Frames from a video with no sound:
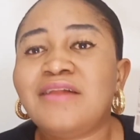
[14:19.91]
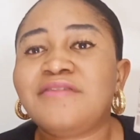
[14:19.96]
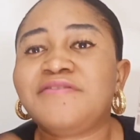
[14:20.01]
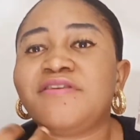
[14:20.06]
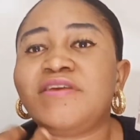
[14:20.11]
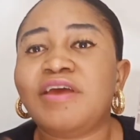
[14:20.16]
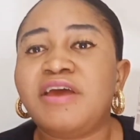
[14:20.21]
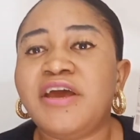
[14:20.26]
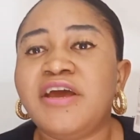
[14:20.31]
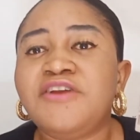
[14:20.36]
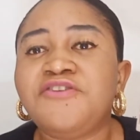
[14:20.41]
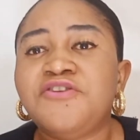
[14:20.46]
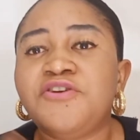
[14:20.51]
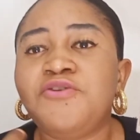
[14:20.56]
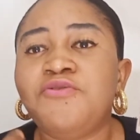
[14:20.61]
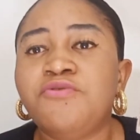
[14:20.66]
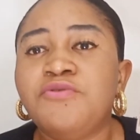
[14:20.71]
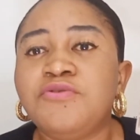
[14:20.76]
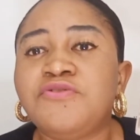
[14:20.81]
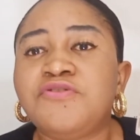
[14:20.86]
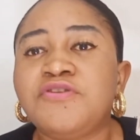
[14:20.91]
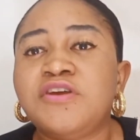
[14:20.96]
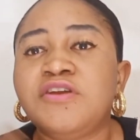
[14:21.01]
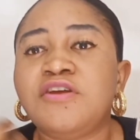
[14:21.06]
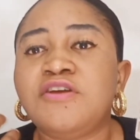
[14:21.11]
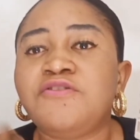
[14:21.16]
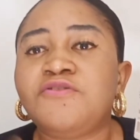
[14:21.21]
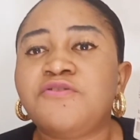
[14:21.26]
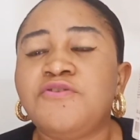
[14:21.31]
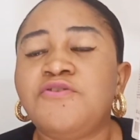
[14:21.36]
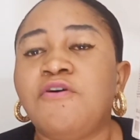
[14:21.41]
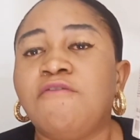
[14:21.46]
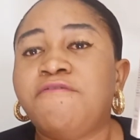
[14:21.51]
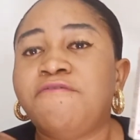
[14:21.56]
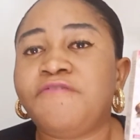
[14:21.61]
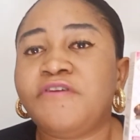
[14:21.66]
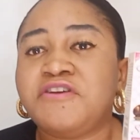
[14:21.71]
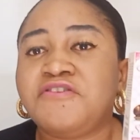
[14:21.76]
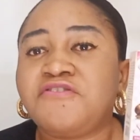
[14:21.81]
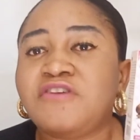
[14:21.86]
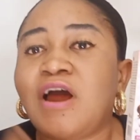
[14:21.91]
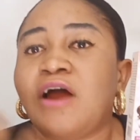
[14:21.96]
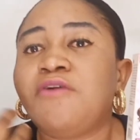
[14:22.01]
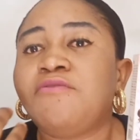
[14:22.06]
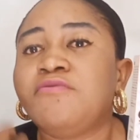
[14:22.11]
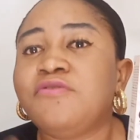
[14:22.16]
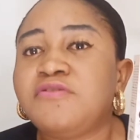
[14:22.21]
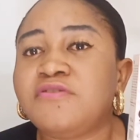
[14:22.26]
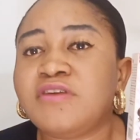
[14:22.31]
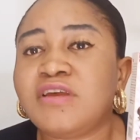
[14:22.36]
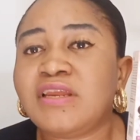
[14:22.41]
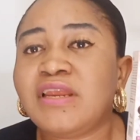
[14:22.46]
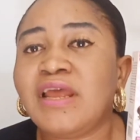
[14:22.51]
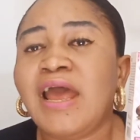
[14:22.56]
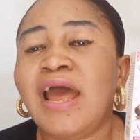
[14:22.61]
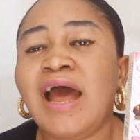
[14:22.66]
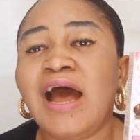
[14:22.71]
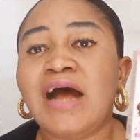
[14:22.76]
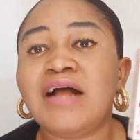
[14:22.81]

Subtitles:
anti-aging routine into your facial routine,